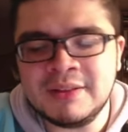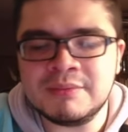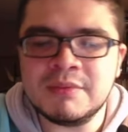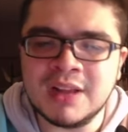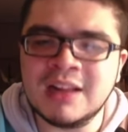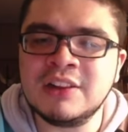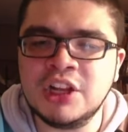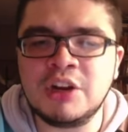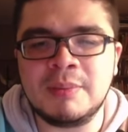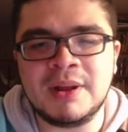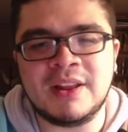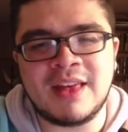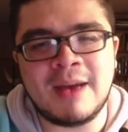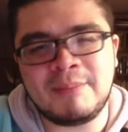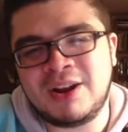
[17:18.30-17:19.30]
a little bit of
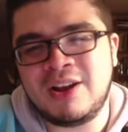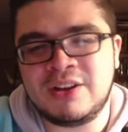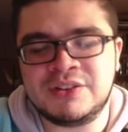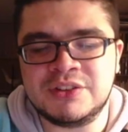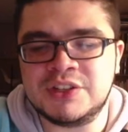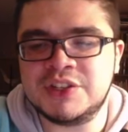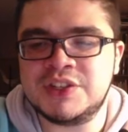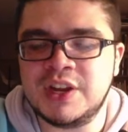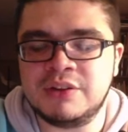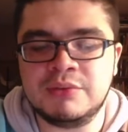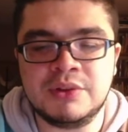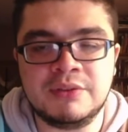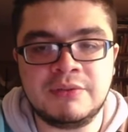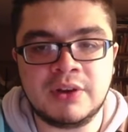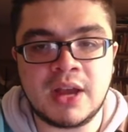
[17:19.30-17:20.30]
that, but I also just
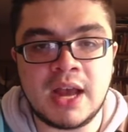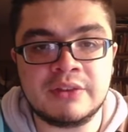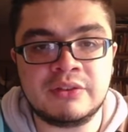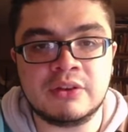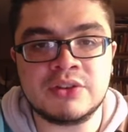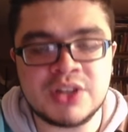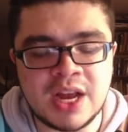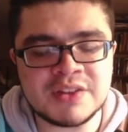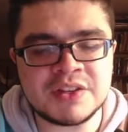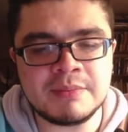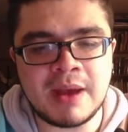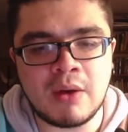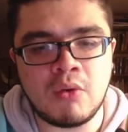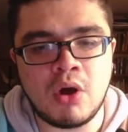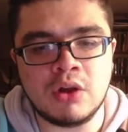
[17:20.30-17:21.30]
genuinely forgot. So shouts to
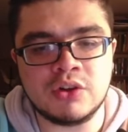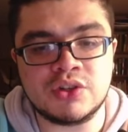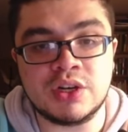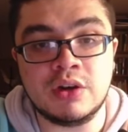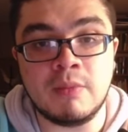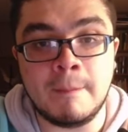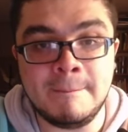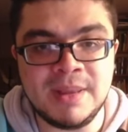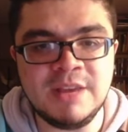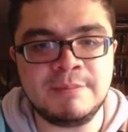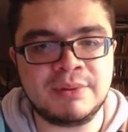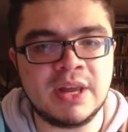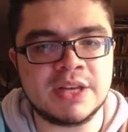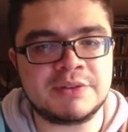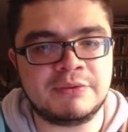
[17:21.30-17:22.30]
Matt Waldron, B
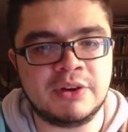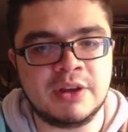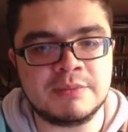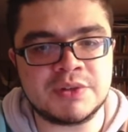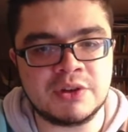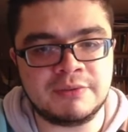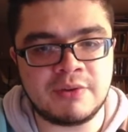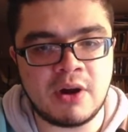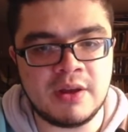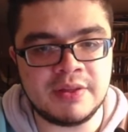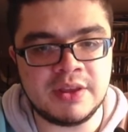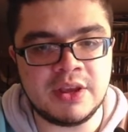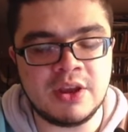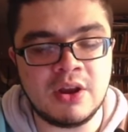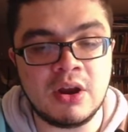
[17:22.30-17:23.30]
plus for him so far on the
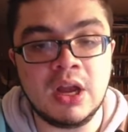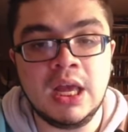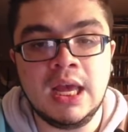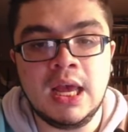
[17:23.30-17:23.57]
year.